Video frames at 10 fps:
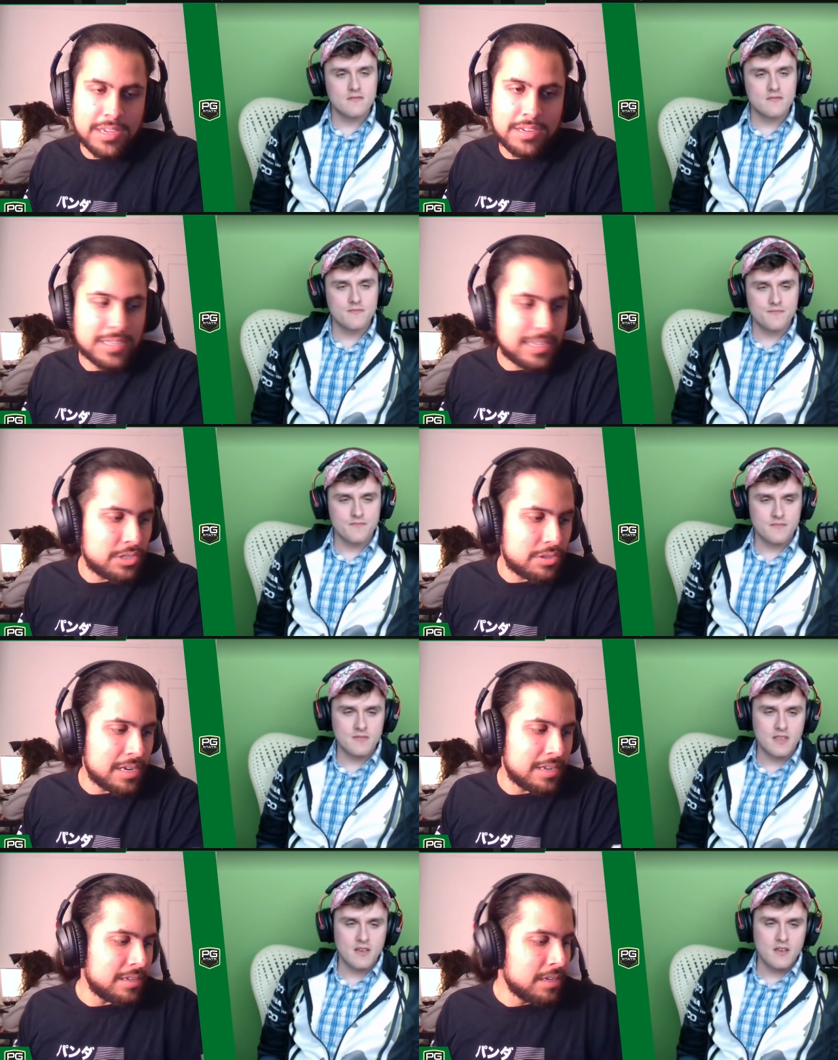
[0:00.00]
Speaker 1: your Death
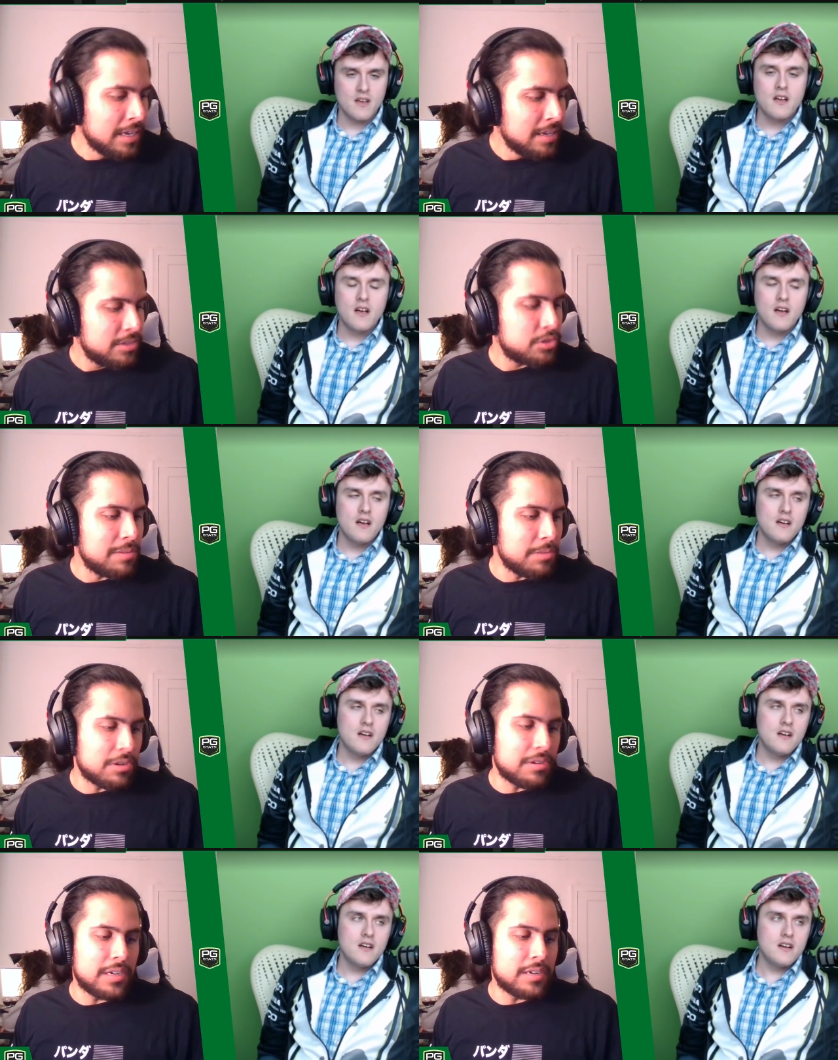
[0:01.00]
Stranding streaming
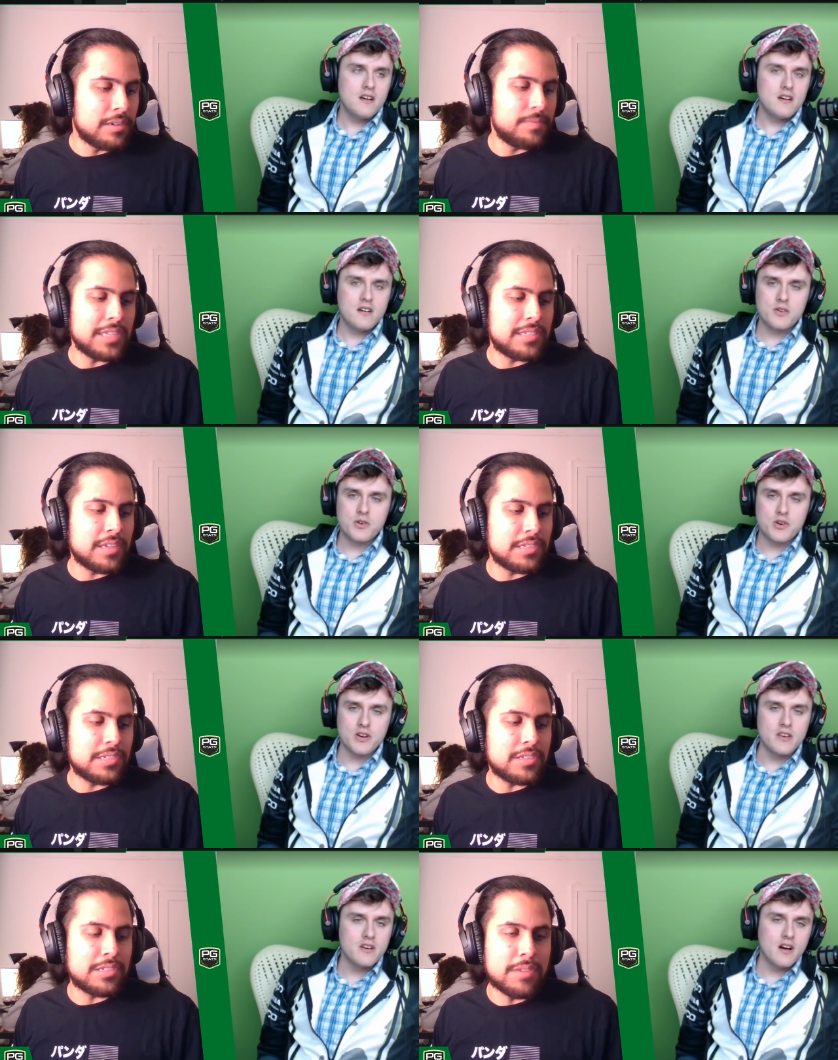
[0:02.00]
career? That's going to
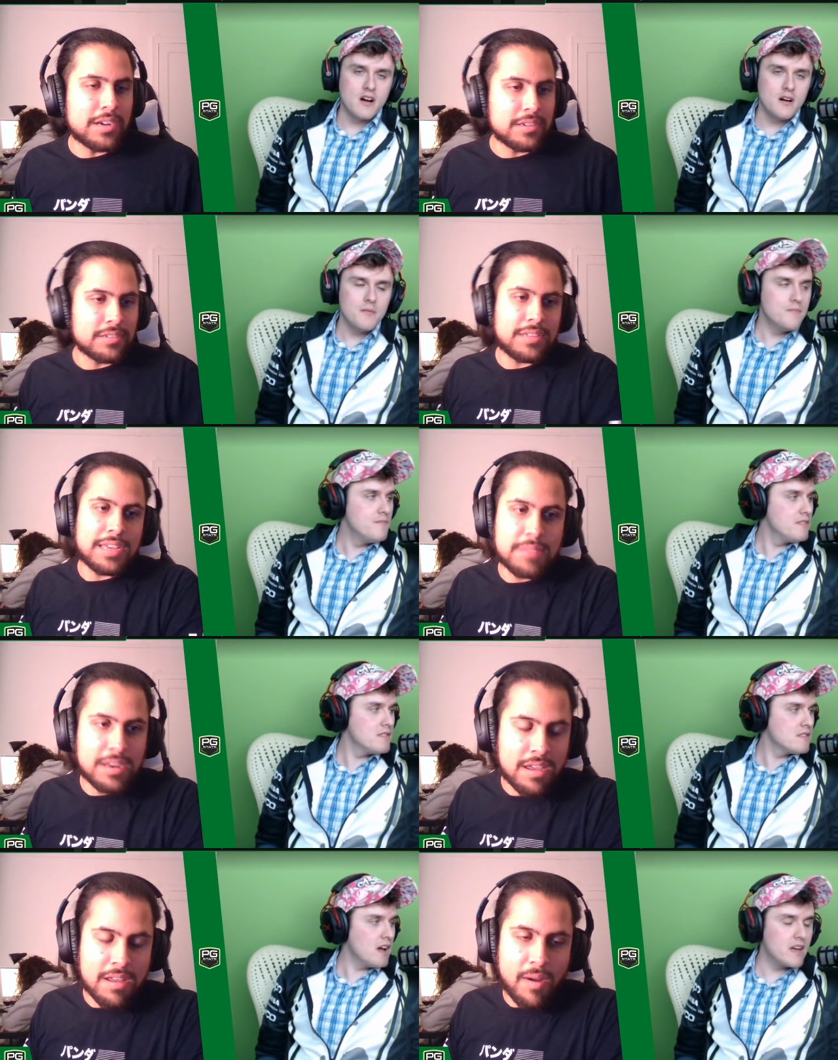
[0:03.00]
start tomorrow um, at
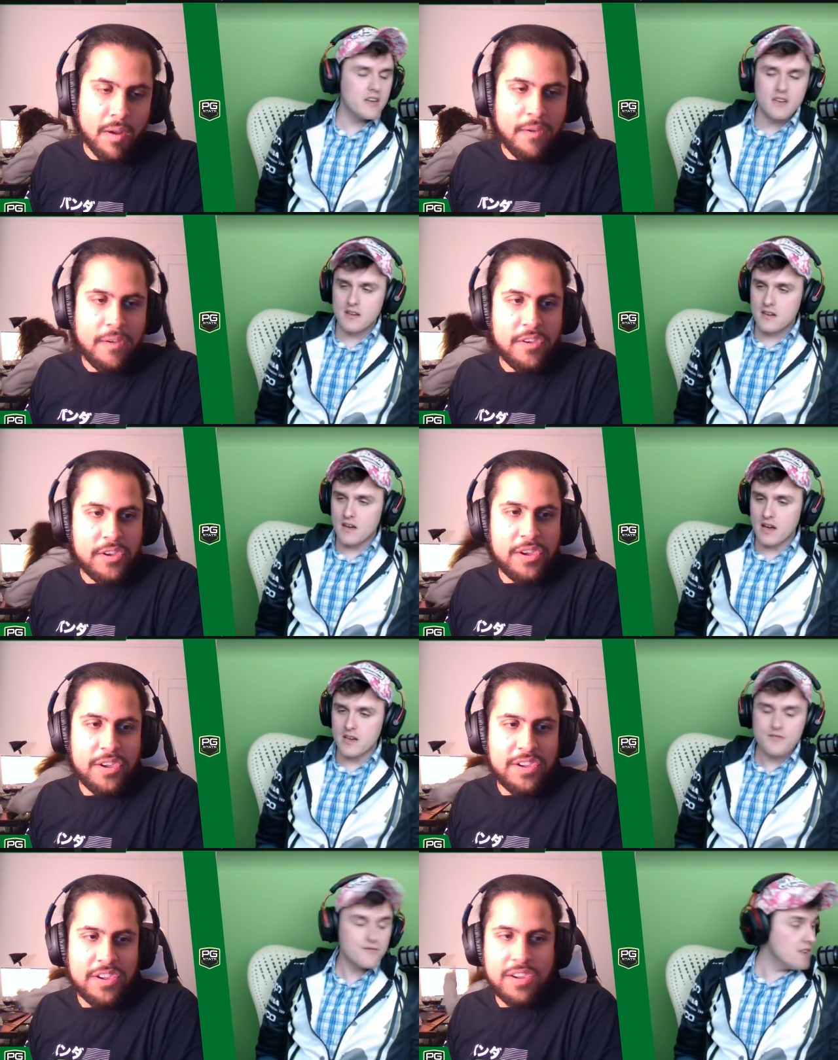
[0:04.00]
midnight. I
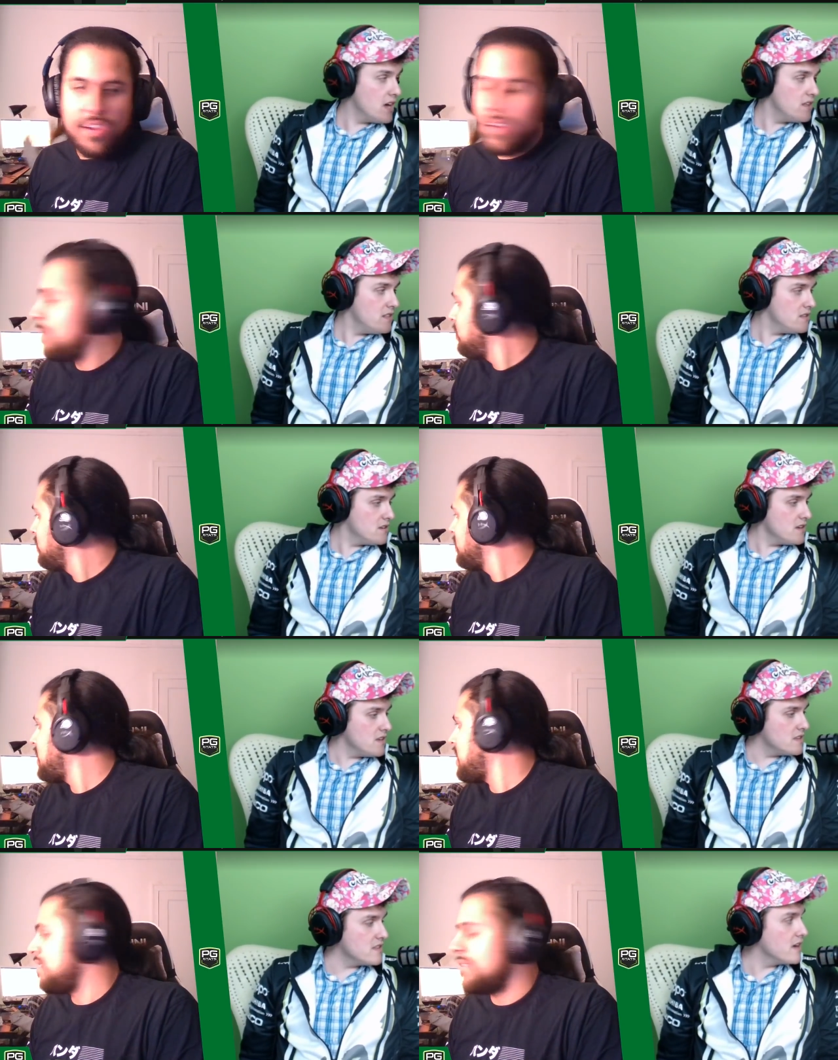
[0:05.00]
Speaker 2: Norman not
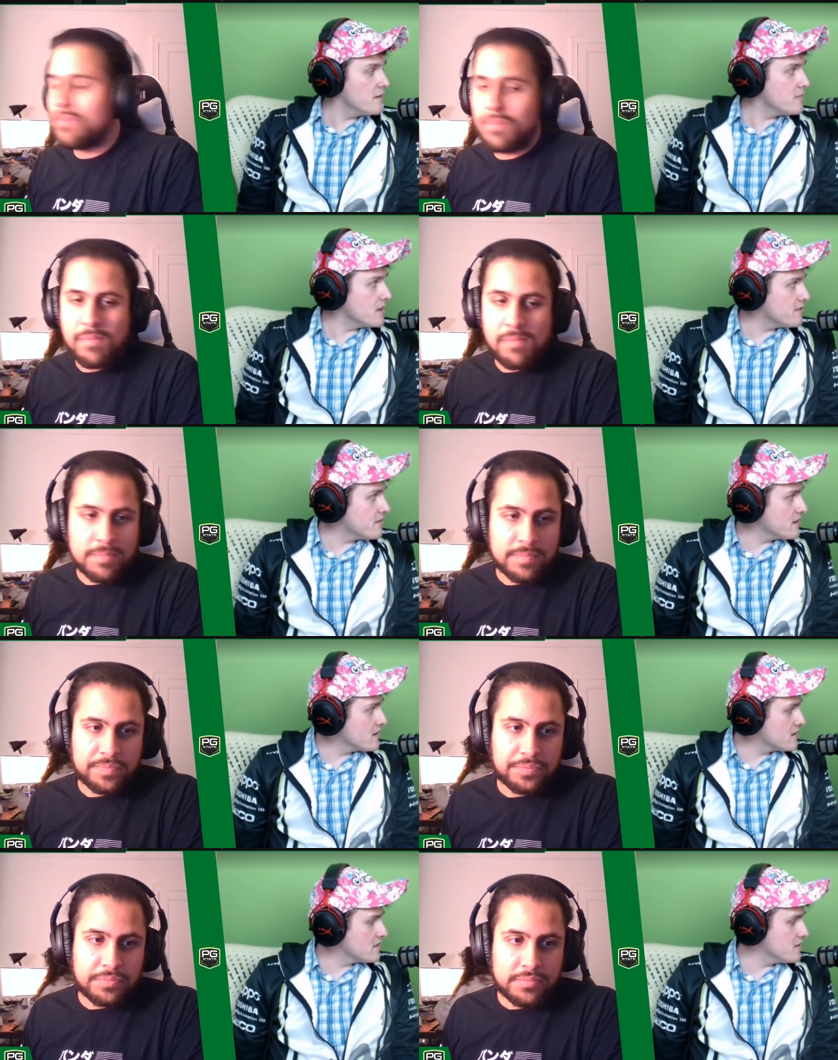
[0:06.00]
Thank you. Yet, but I think
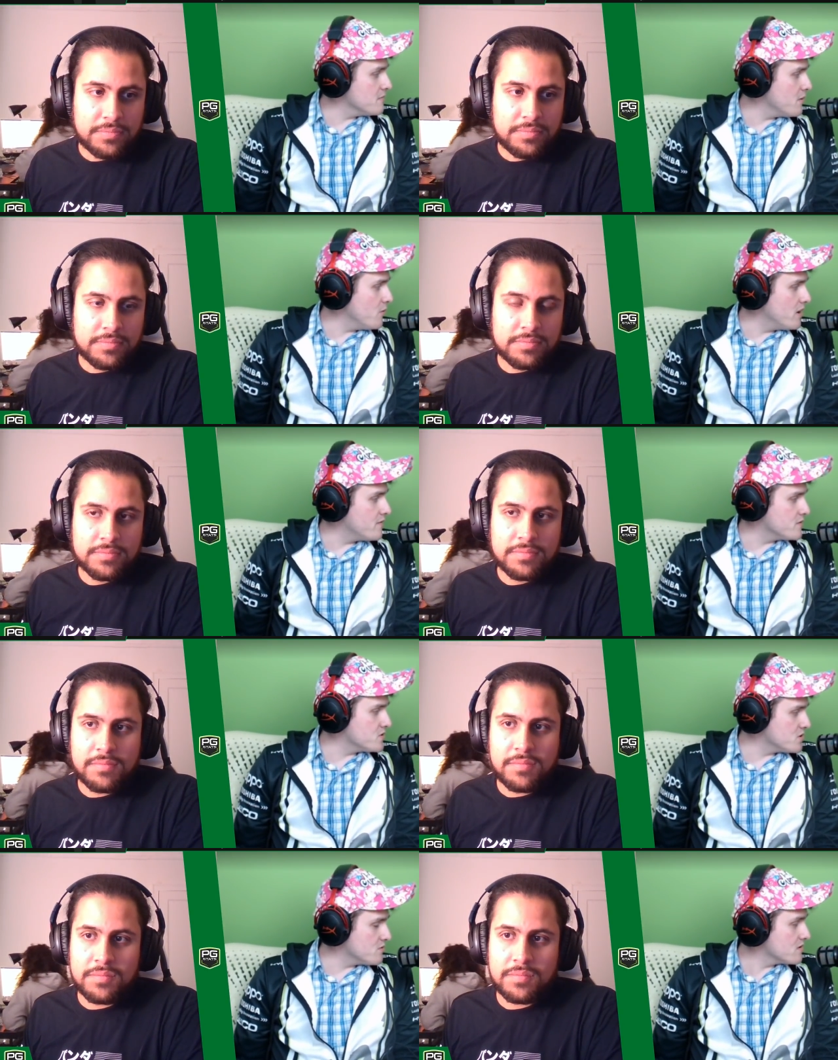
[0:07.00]
That's that my wife is
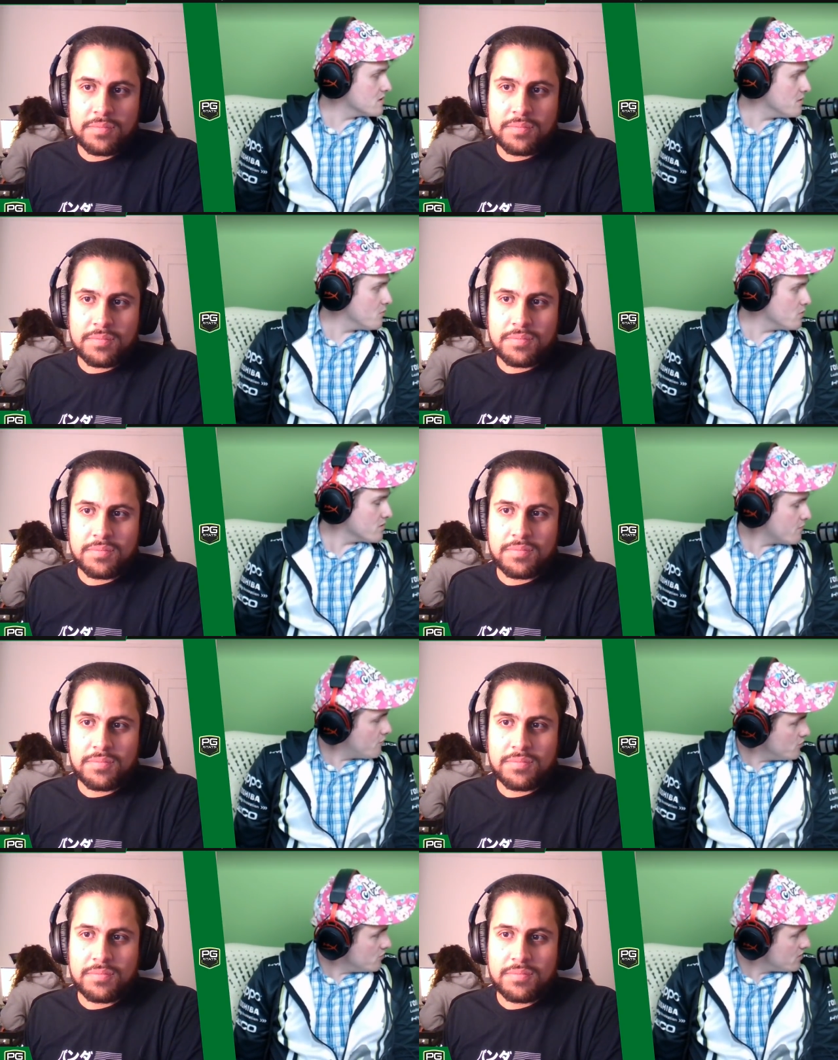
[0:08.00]
showing up with
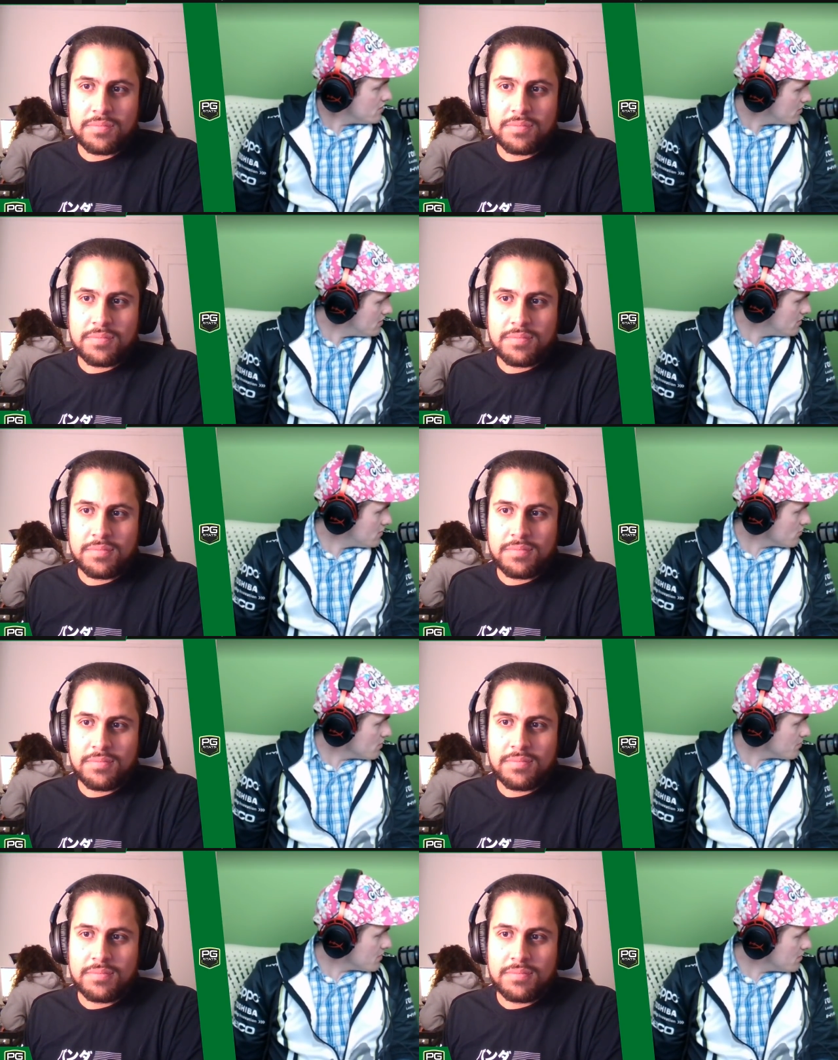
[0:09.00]
food
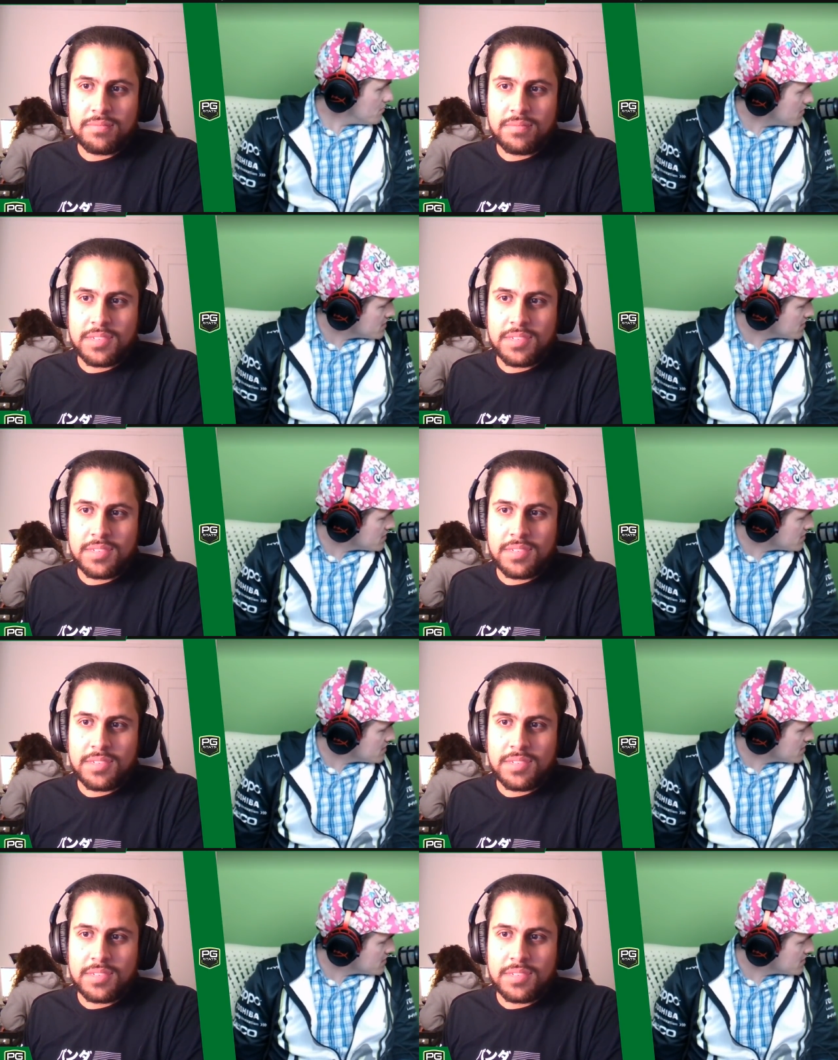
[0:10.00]
right behind me